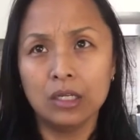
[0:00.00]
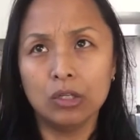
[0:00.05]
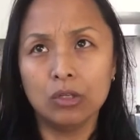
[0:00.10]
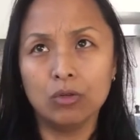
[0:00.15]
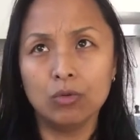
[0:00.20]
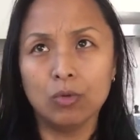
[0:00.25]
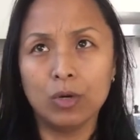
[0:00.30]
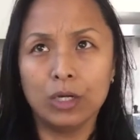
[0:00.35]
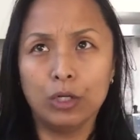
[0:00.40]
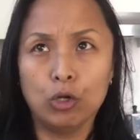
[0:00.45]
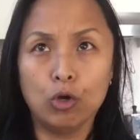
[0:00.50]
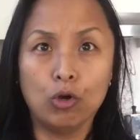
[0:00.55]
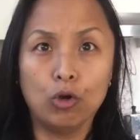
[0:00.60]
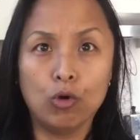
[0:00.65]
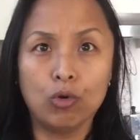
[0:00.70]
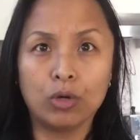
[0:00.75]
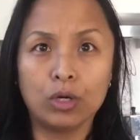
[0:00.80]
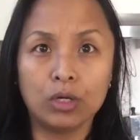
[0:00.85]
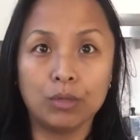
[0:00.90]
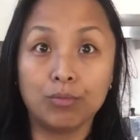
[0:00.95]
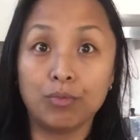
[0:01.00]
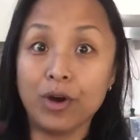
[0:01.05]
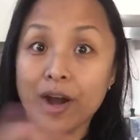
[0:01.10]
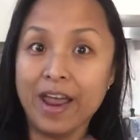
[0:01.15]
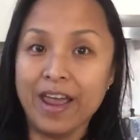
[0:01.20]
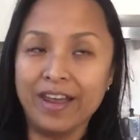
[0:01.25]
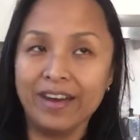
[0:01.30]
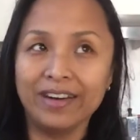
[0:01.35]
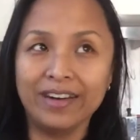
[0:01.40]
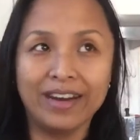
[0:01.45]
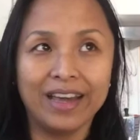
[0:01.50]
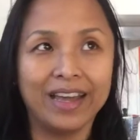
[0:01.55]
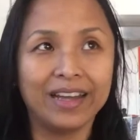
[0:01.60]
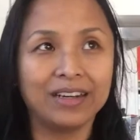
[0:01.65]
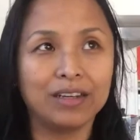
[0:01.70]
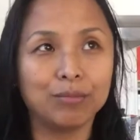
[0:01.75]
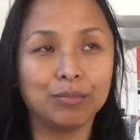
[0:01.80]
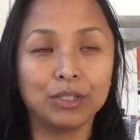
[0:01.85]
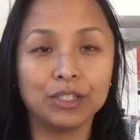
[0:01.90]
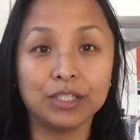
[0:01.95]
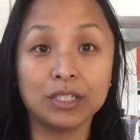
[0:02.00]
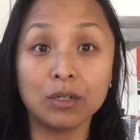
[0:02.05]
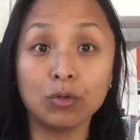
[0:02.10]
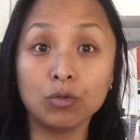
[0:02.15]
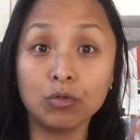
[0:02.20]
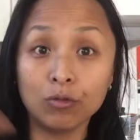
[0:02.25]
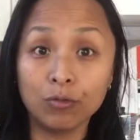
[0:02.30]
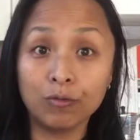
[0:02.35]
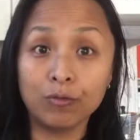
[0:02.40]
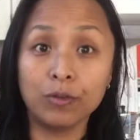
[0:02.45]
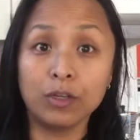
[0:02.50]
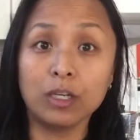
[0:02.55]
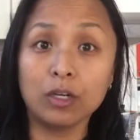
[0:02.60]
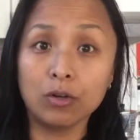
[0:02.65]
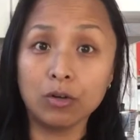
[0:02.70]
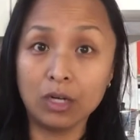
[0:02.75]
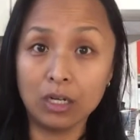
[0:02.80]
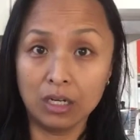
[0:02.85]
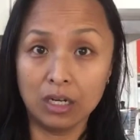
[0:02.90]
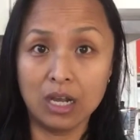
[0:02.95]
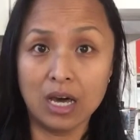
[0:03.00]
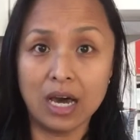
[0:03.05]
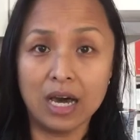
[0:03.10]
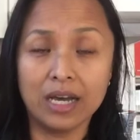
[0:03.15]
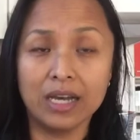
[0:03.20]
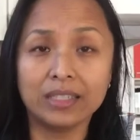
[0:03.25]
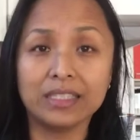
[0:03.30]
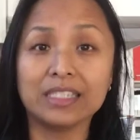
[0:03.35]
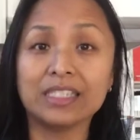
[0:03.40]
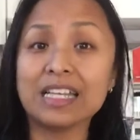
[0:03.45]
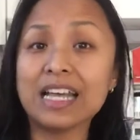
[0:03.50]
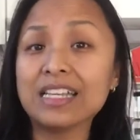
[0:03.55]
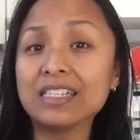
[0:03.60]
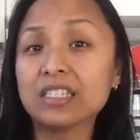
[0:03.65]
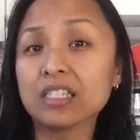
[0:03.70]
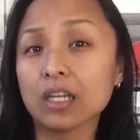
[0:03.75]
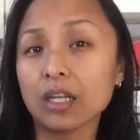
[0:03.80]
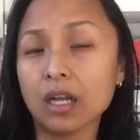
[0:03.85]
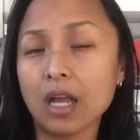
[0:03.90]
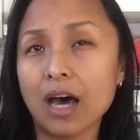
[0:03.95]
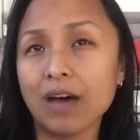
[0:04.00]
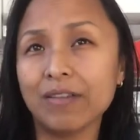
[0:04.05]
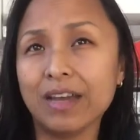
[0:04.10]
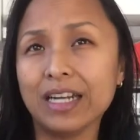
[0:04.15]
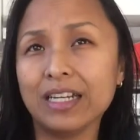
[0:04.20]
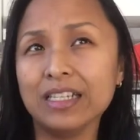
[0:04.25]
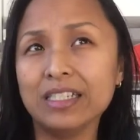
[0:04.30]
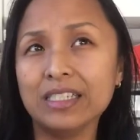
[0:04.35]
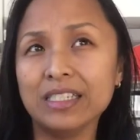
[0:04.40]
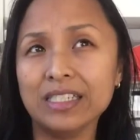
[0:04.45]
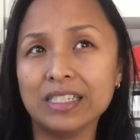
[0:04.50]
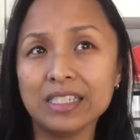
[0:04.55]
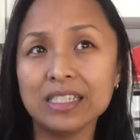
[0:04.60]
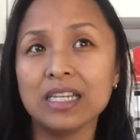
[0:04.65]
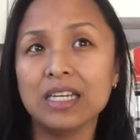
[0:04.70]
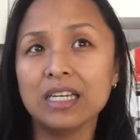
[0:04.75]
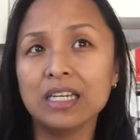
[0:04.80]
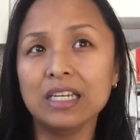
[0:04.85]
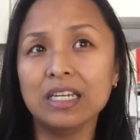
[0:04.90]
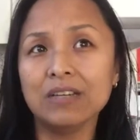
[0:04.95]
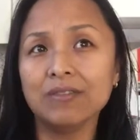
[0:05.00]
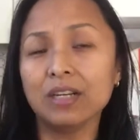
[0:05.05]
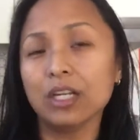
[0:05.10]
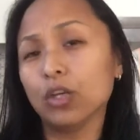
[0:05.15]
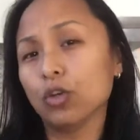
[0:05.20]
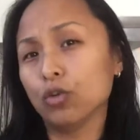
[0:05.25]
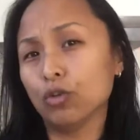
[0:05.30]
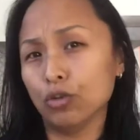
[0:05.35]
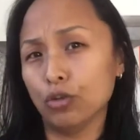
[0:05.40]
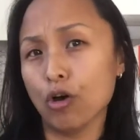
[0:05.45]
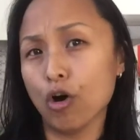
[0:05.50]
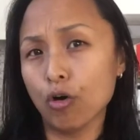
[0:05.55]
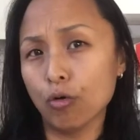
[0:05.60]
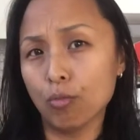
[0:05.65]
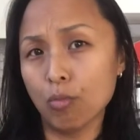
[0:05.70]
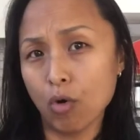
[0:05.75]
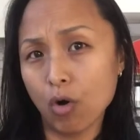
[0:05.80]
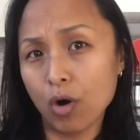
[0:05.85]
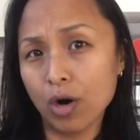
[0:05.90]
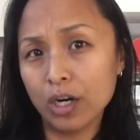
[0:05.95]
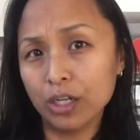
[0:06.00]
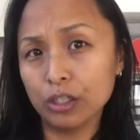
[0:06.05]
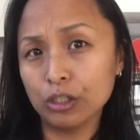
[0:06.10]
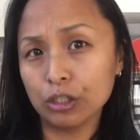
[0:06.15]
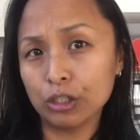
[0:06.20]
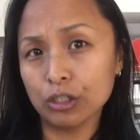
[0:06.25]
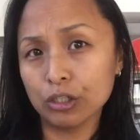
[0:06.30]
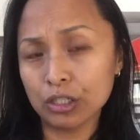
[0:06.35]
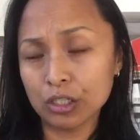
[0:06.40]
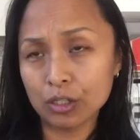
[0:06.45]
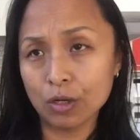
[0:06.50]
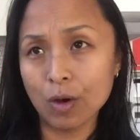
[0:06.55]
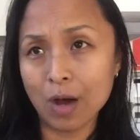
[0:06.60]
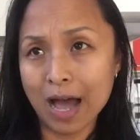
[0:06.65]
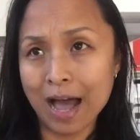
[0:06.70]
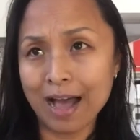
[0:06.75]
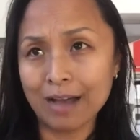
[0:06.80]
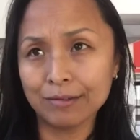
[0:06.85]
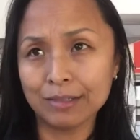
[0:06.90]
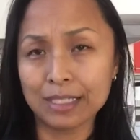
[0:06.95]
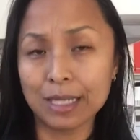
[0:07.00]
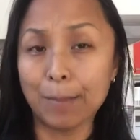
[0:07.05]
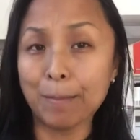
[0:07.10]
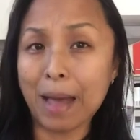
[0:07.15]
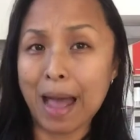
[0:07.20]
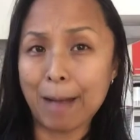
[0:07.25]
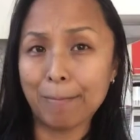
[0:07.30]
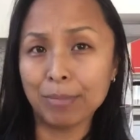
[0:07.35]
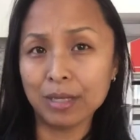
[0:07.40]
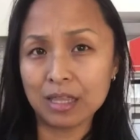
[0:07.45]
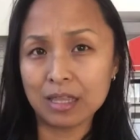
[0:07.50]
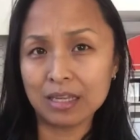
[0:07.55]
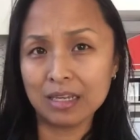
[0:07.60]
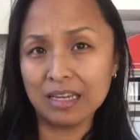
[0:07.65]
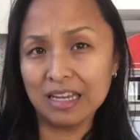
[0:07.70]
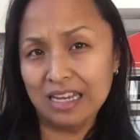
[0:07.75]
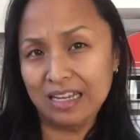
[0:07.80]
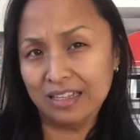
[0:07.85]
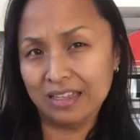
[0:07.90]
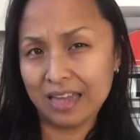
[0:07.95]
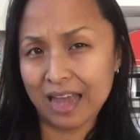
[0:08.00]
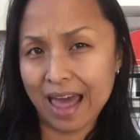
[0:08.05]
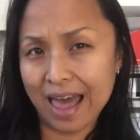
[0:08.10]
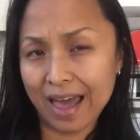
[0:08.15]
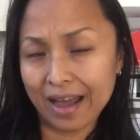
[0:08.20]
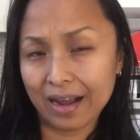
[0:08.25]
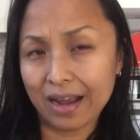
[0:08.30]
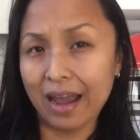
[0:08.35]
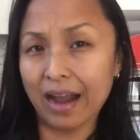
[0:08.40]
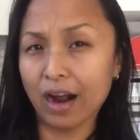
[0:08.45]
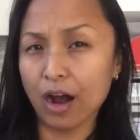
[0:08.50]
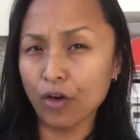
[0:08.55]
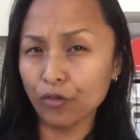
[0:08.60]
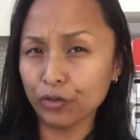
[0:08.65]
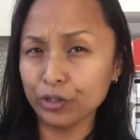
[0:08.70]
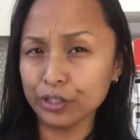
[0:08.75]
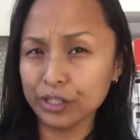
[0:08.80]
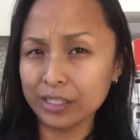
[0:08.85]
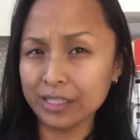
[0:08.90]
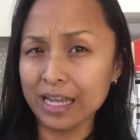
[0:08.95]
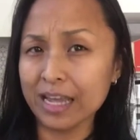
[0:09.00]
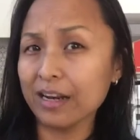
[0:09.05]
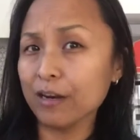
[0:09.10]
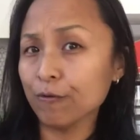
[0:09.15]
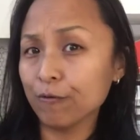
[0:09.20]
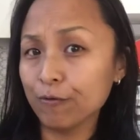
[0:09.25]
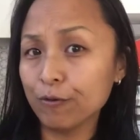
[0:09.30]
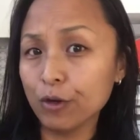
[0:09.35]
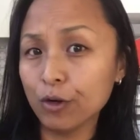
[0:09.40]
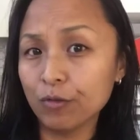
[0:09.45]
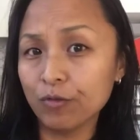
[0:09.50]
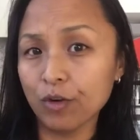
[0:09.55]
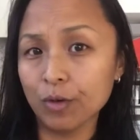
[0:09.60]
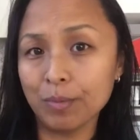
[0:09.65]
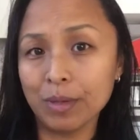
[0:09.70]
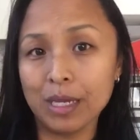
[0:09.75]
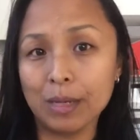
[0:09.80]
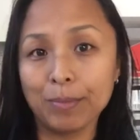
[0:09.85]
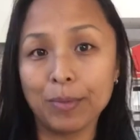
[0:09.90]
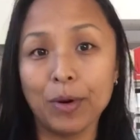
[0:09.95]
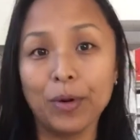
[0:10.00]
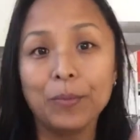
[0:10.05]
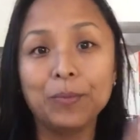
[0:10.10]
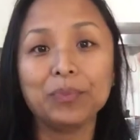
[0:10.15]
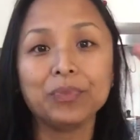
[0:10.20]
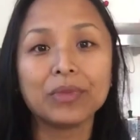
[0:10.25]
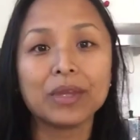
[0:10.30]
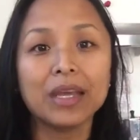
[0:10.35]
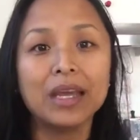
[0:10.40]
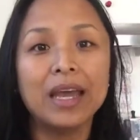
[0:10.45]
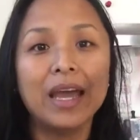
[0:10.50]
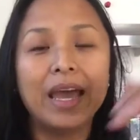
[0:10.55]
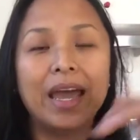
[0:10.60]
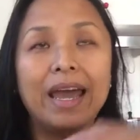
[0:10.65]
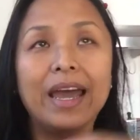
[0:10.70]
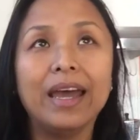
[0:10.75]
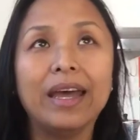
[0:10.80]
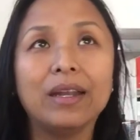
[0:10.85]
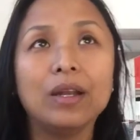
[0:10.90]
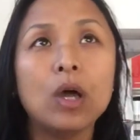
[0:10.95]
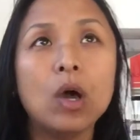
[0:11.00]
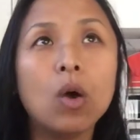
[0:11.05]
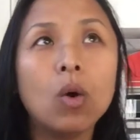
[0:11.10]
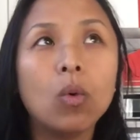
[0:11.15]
you are no longer Bran, like the person who feel a lot, sense a lot. At least, even though you know more, you should still have some empathy intact and understand and feel for people. And